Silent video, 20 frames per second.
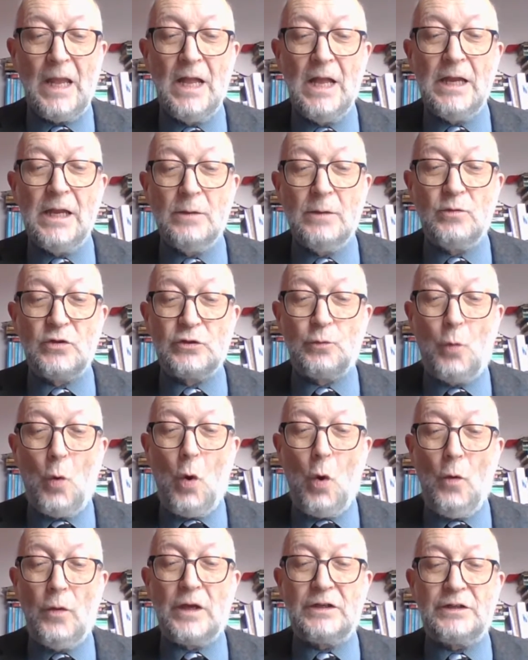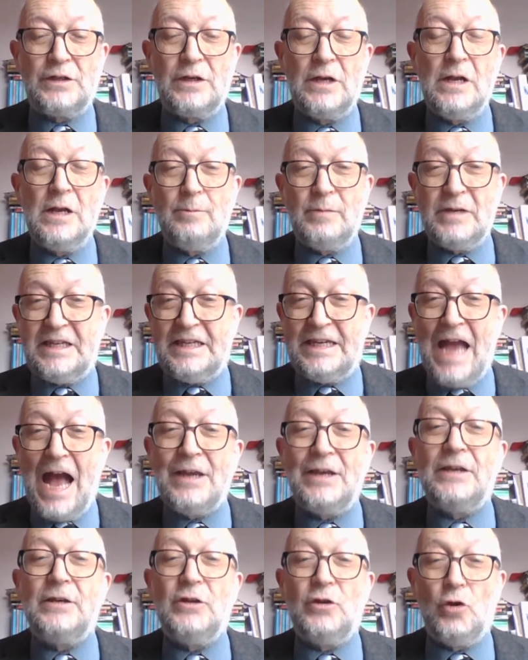It was a war that began
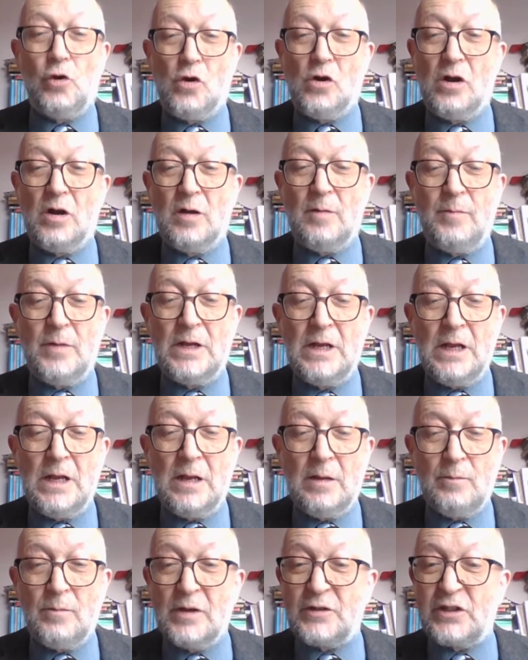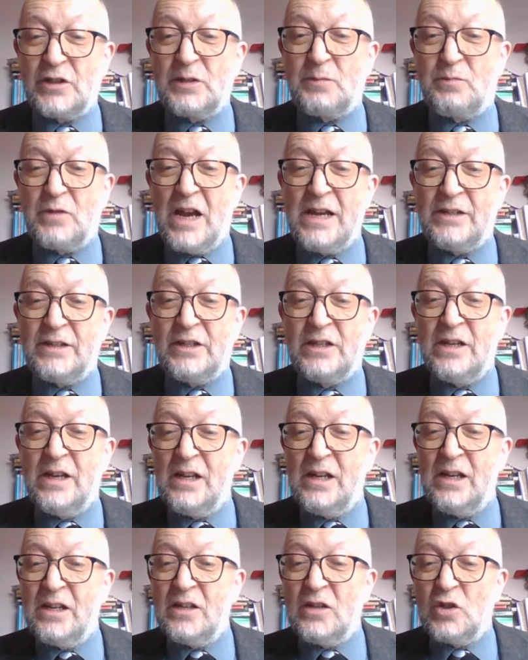in Europe, but spread
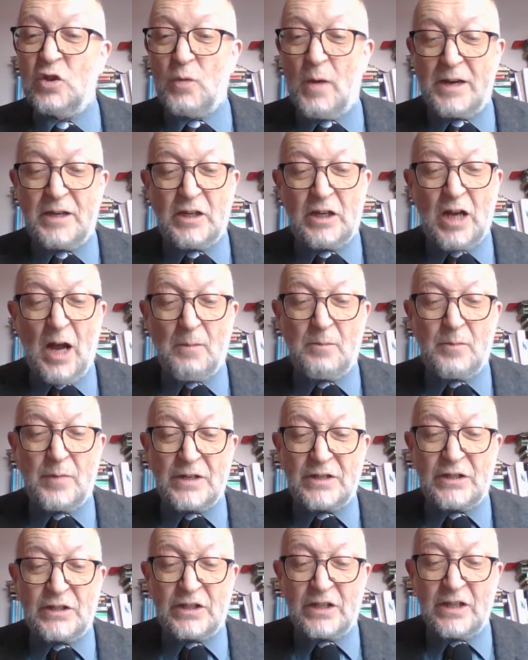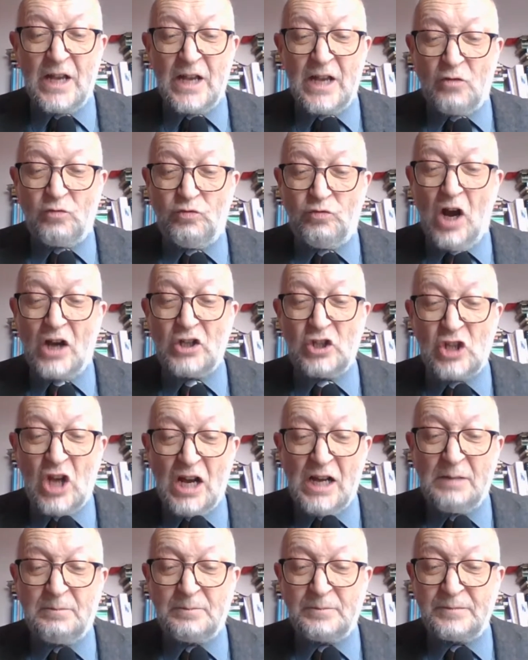to encompass Russia,
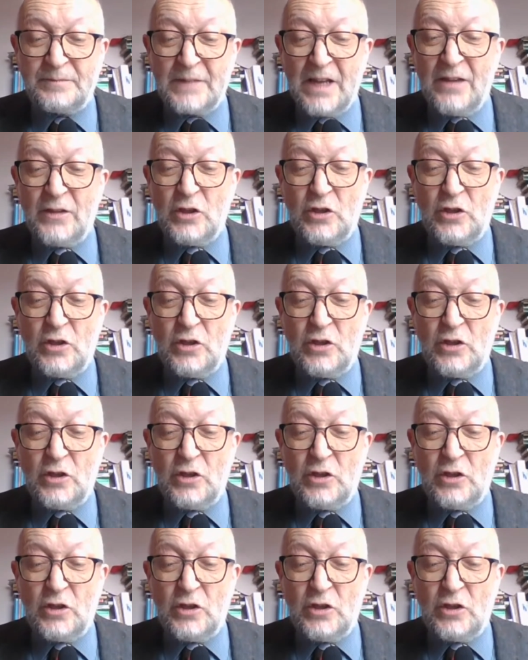the